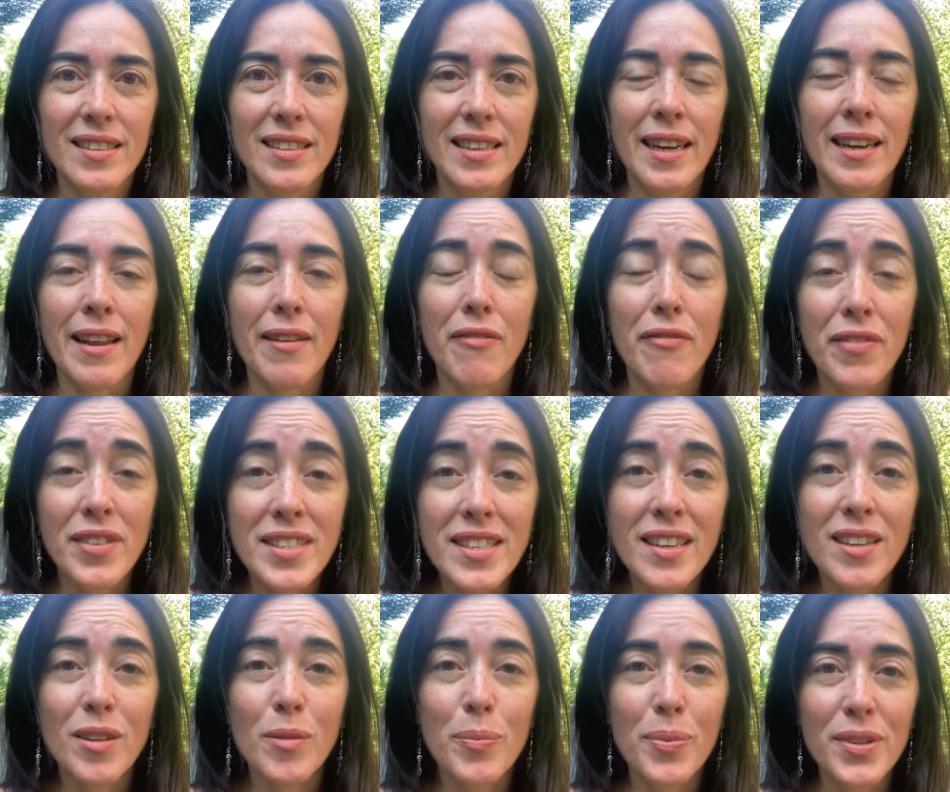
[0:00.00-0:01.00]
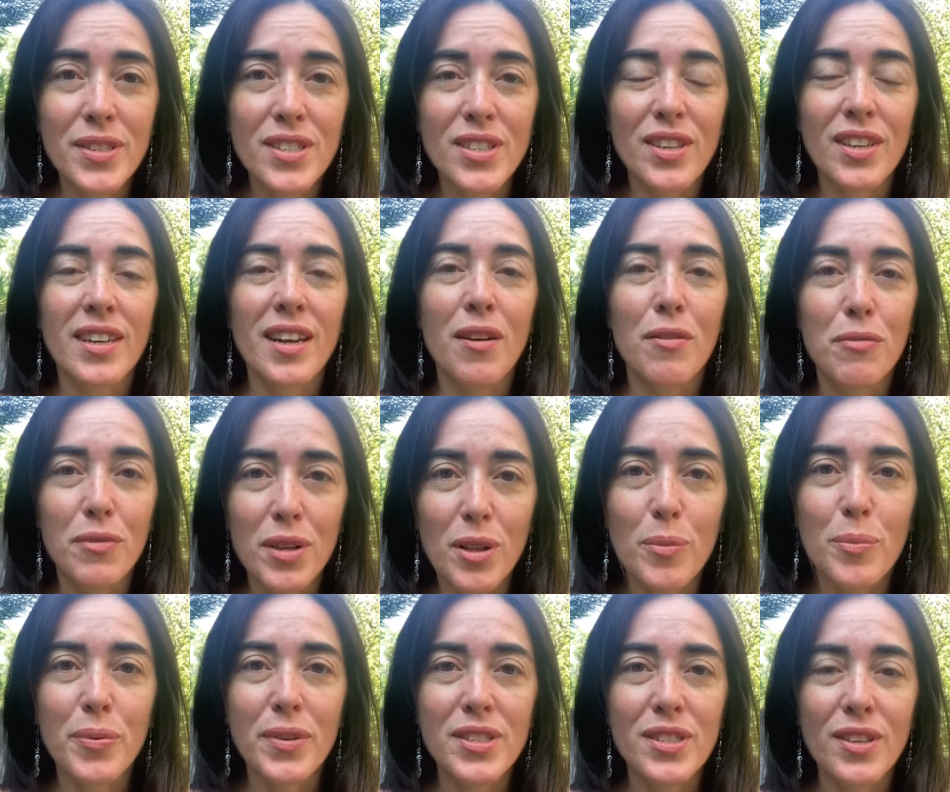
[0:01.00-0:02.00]
and a physical prison and a real
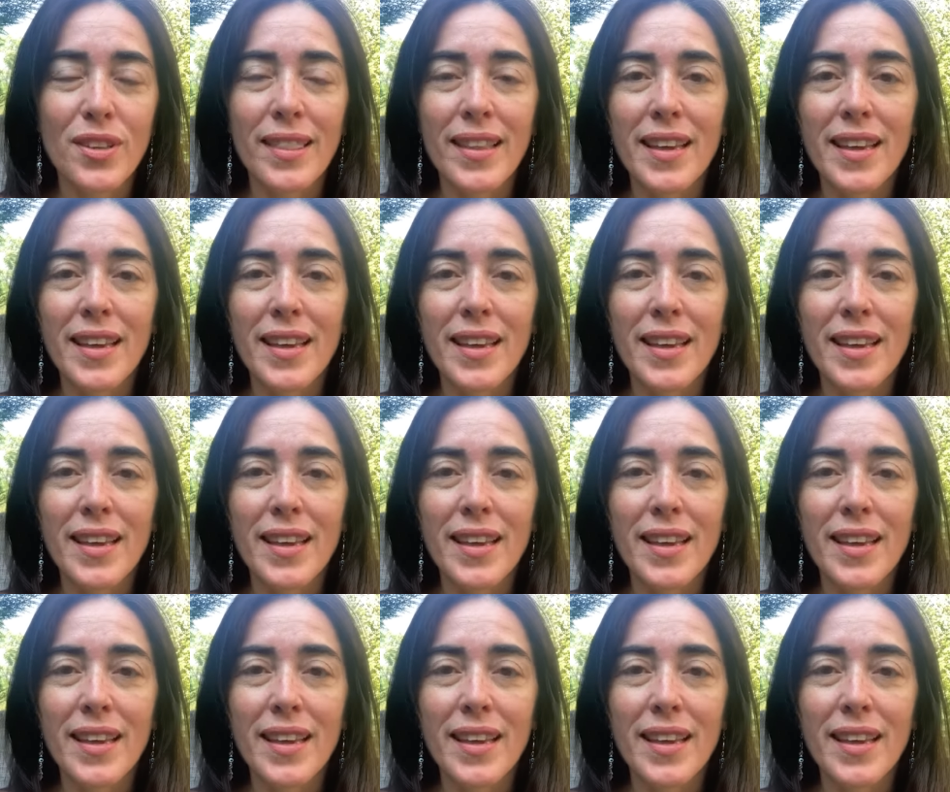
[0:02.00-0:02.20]
prison.